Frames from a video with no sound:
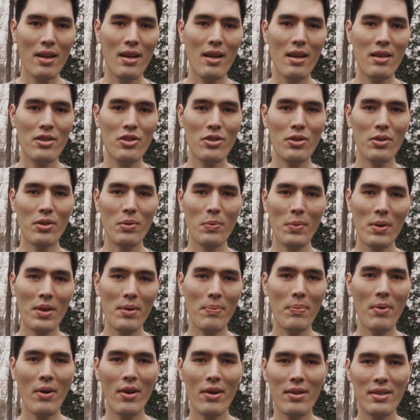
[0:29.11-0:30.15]
shoulder width
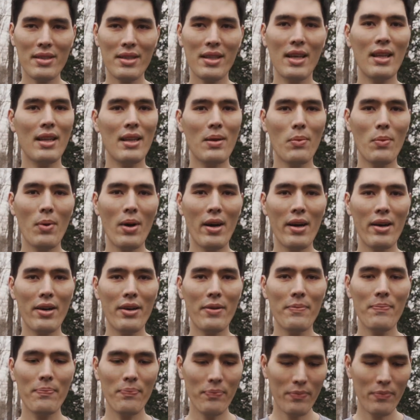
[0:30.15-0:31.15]
apart, slightly wider,